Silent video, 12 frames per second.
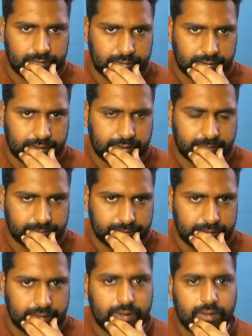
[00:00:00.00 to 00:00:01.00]
Okay,
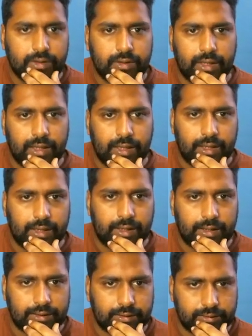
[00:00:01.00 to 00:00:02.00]

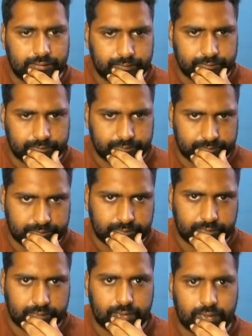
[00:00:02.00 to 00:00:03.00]
and
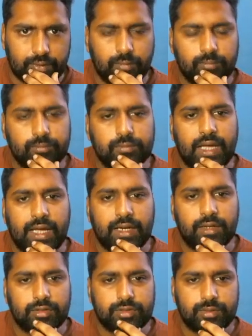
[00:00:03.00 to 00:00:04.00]
tan
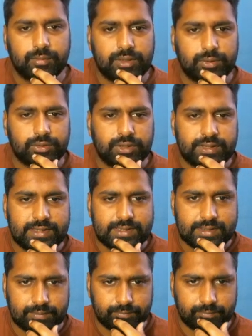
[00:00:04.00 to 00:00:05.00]
inverse 1 by root 3 is